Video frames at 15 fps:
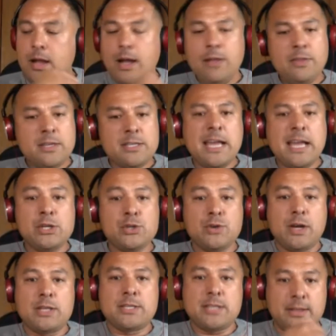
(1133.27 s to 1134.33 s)
Understand
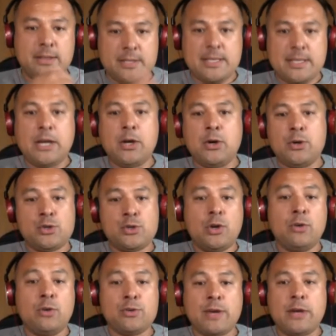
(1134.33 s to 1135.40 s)
trust, understand
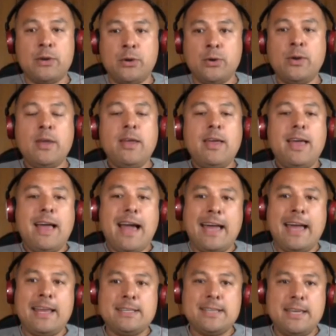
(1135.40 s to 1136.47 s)
contract law.
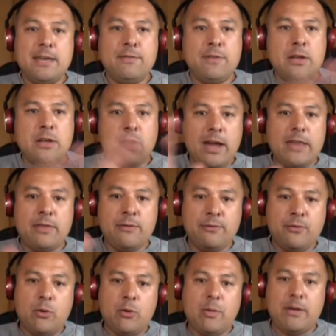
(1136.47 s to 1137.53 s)
And if you like the
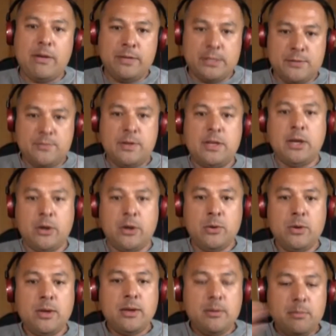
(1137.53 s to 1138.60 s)
format of this video,
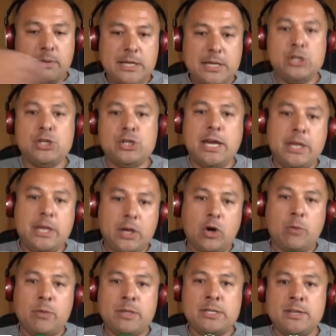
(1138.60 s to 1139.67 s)
please share your
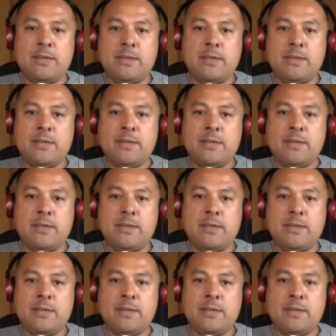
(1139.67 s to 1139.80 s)
comments.